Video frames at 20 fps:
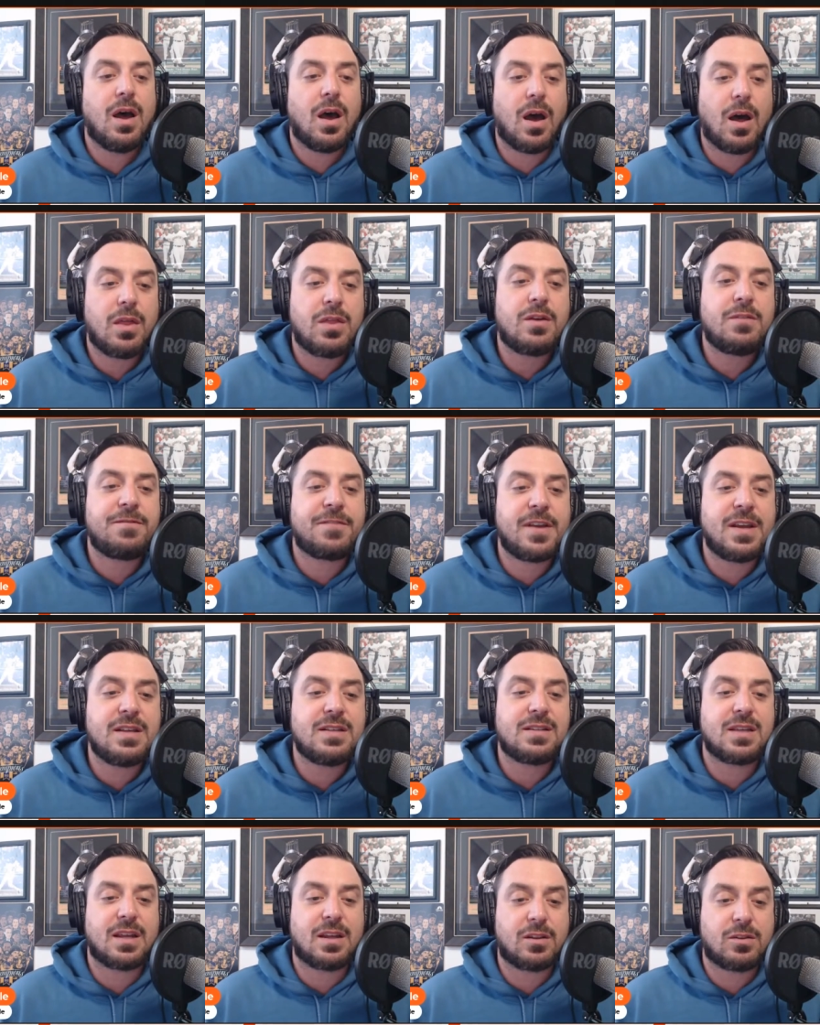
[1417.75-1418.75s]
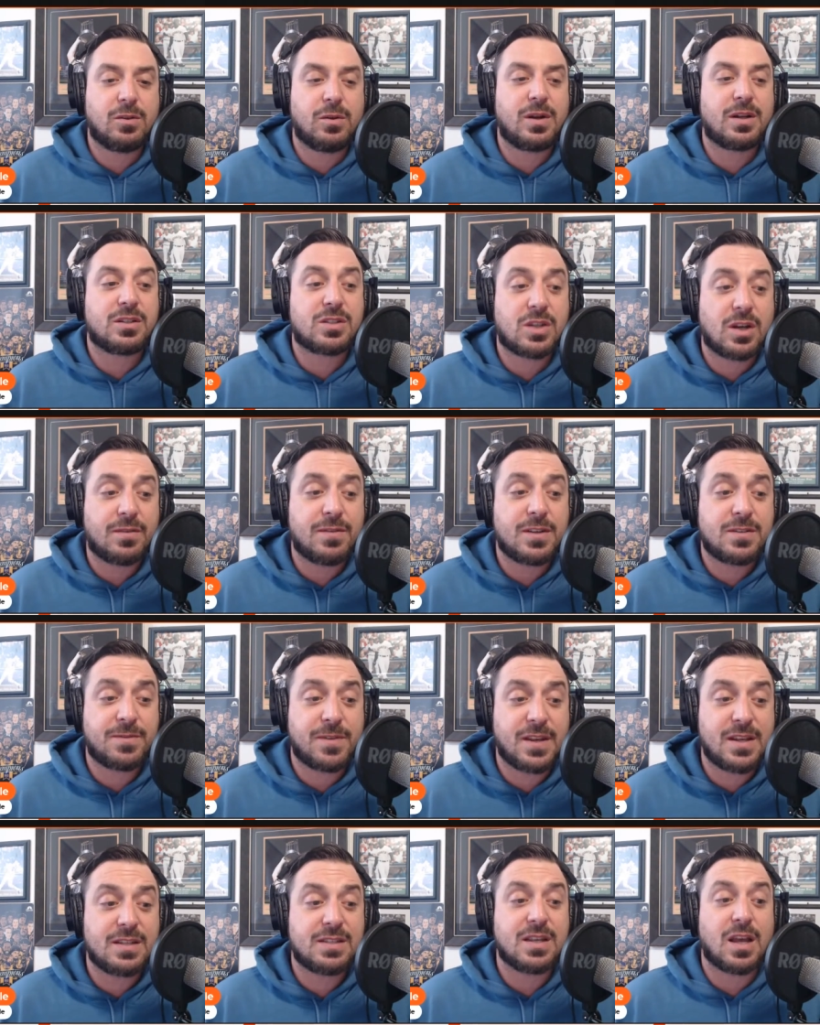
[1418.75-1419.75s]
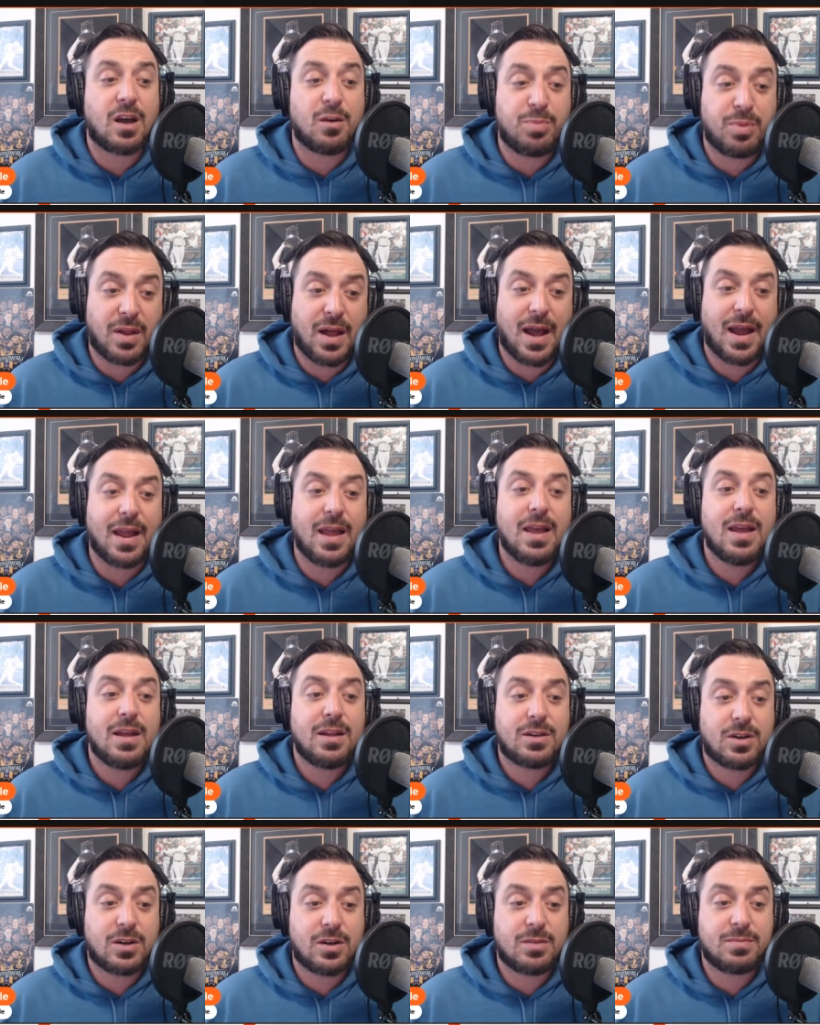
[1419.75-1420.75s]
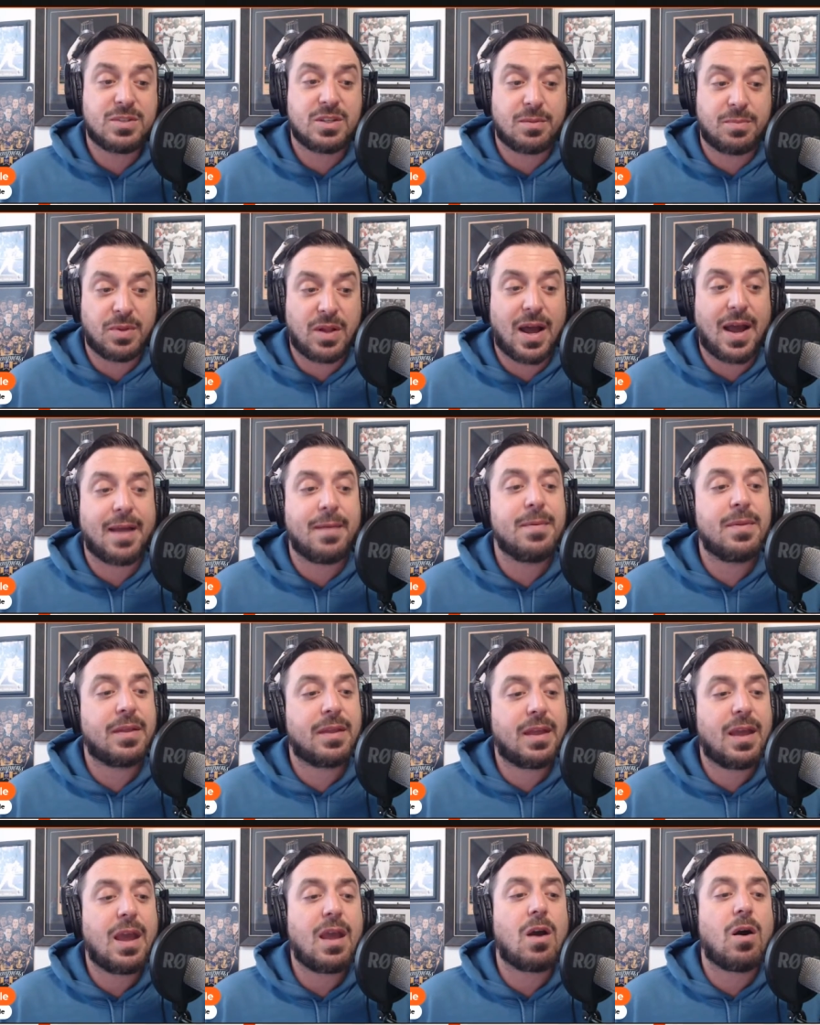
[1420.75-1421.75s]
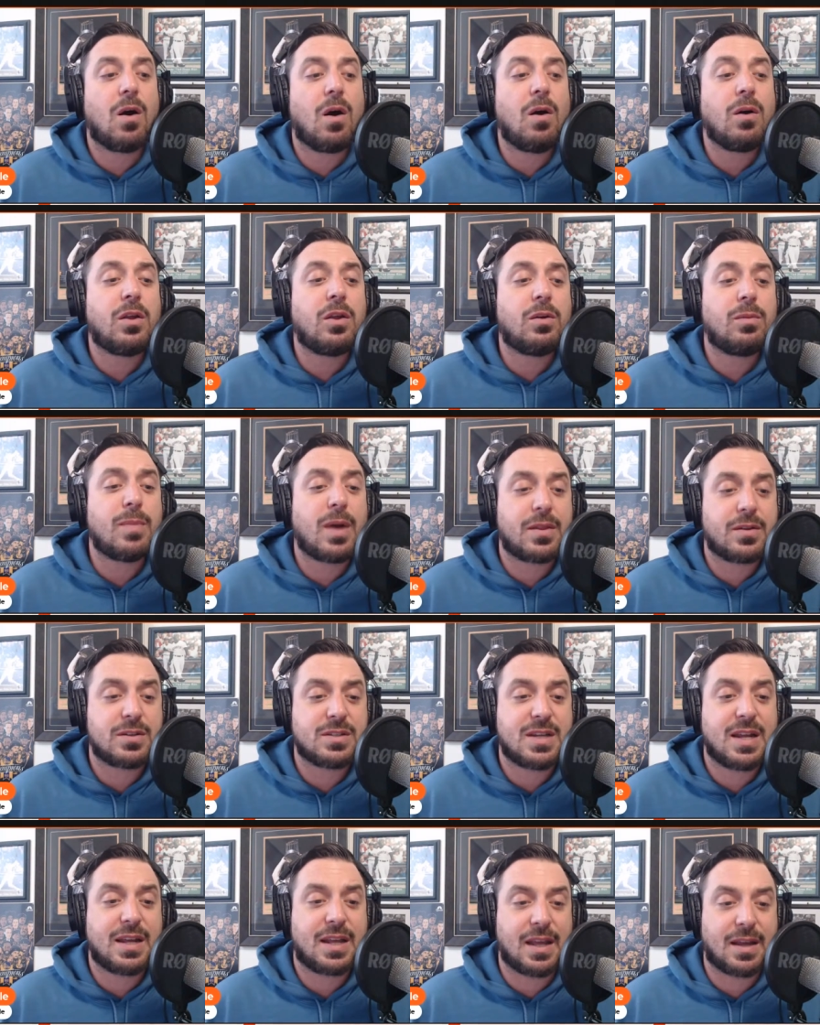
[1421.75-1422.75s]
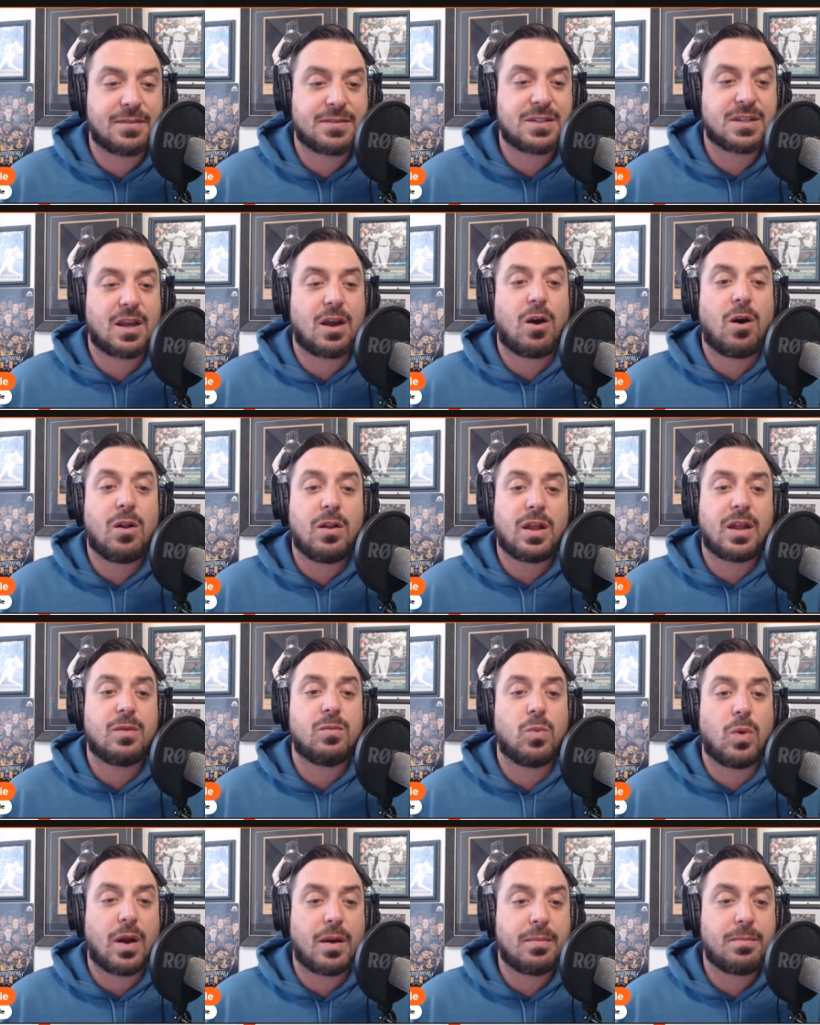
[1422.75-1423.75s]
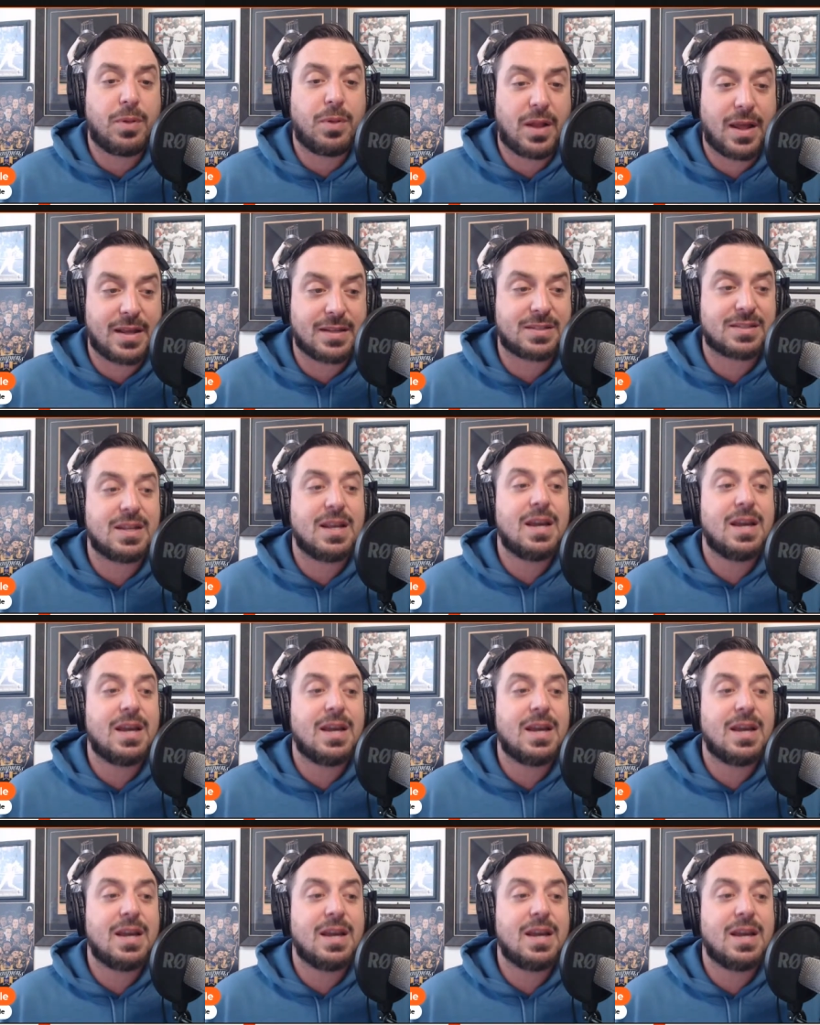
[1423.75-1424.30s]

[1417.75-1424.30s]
Other fees, including service fees, apply. Terms apply. Get all your Mother's Day gifts all in one place